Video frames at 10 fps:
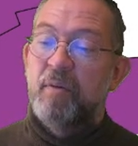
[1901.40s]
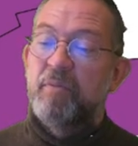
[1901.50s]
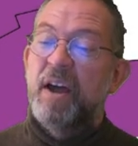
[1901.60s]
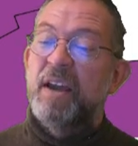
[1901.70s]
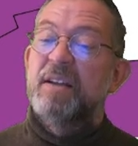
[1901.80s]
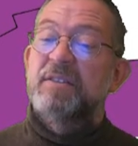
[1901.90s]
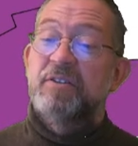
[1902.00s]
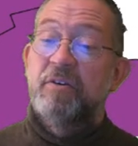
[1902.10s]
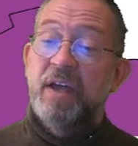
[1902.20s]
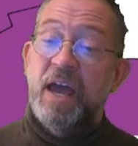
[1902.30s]
brackets,
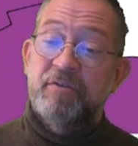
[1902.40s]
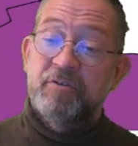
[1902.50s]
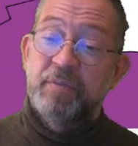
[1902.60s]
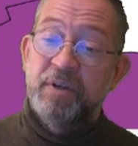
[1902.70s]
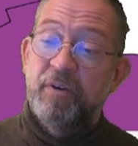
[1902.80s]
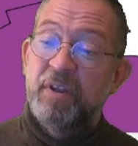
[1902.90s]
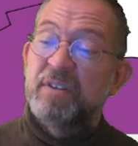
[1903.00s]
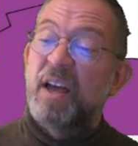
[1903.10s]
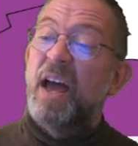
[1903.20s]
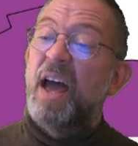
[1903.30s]
so they have to be ones,
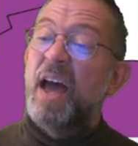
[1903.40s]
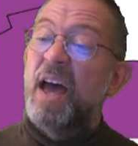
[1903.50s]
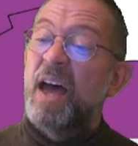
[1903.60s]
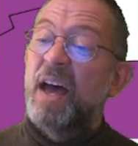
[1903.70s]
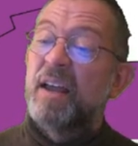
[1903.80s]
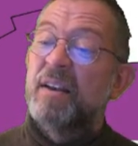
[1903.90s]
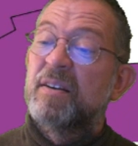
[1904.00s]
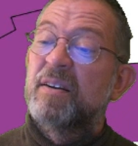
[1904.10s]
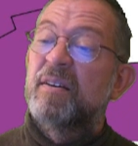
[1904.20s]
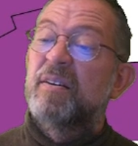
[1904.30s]
and